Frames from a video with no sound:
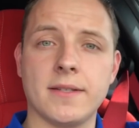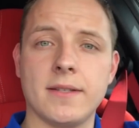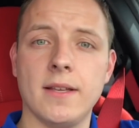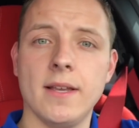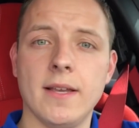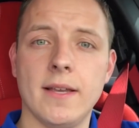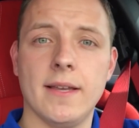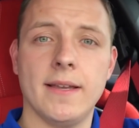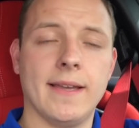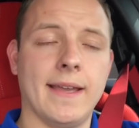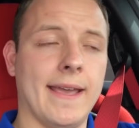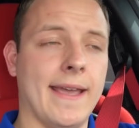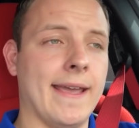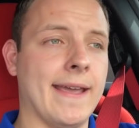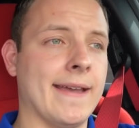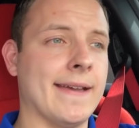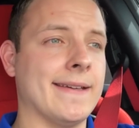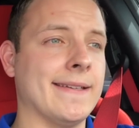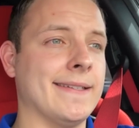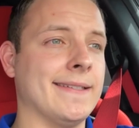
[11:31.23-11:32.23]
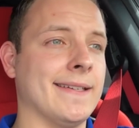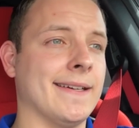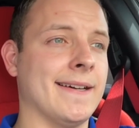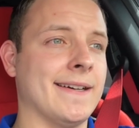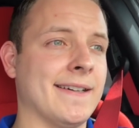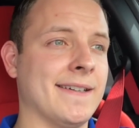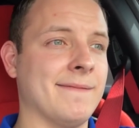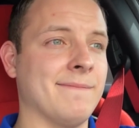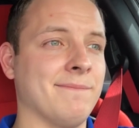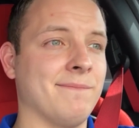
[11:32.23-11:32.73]
And
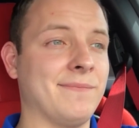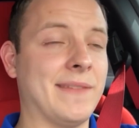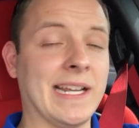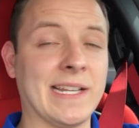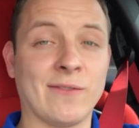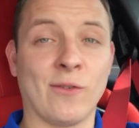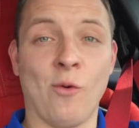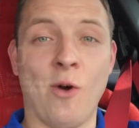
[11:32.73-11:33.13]
thanks for